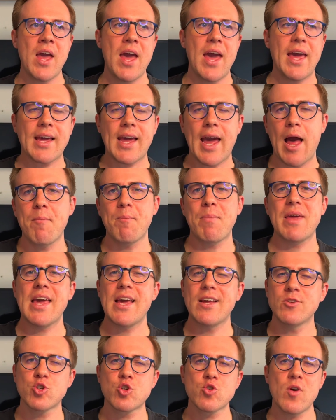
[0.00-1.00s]
it can be
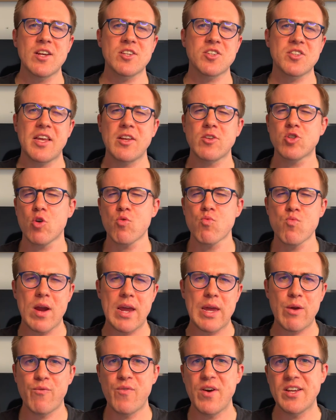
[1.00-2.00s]
interesting to
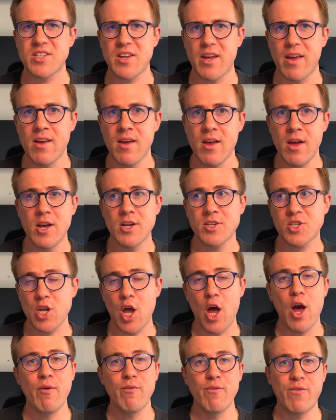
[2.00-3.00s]
revisit
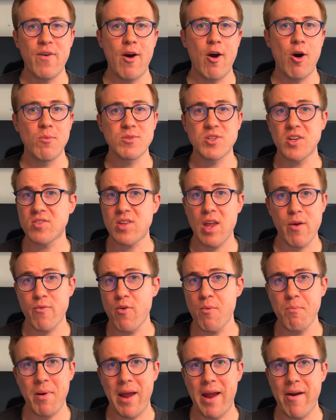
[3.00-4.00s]
certain films at
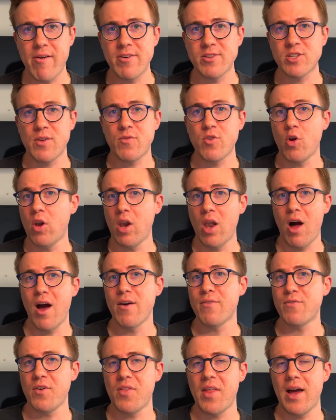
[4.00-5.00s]
different periods of your
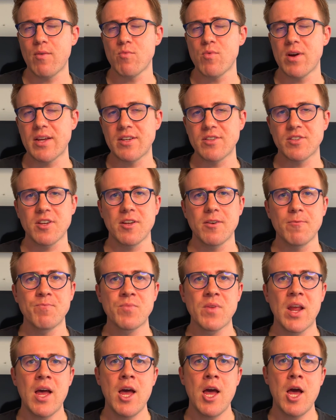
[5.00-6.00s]
life for that reason.
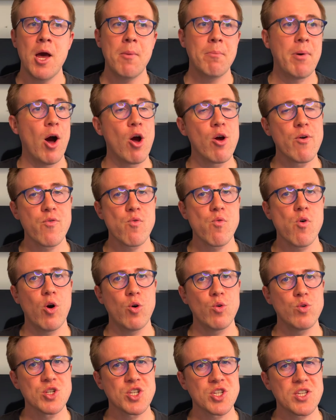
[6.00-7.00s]
But
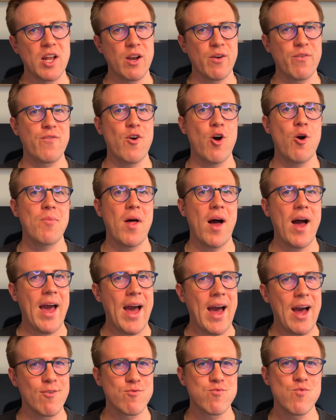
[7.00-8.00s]
overall, still a film that I
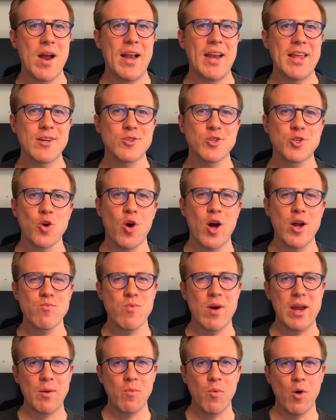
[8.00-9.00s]
have really enjoyed
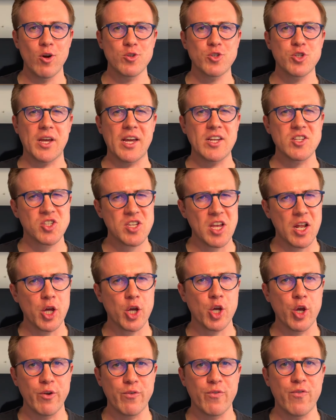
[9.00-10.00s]
rewatching. It's still a
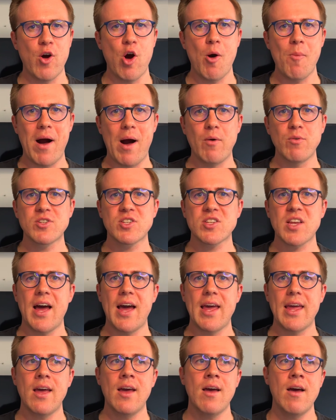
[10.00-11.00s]
good film, I would
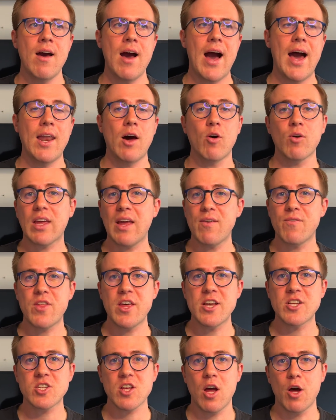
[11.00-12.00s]
say, and I'll give
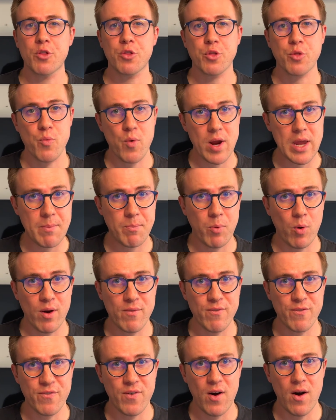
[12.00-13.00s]
this a
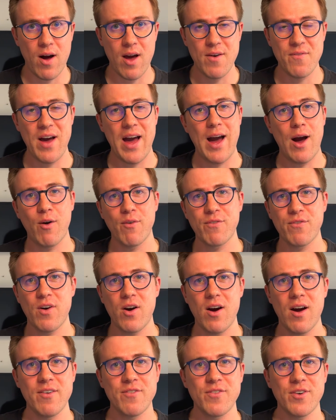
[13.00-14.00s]
3.5 out of
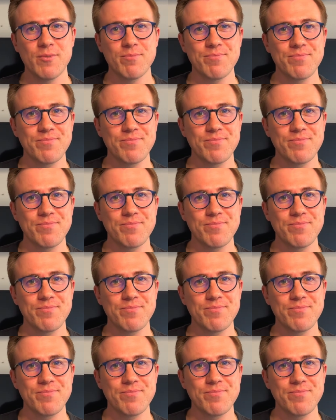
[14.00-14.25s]
5.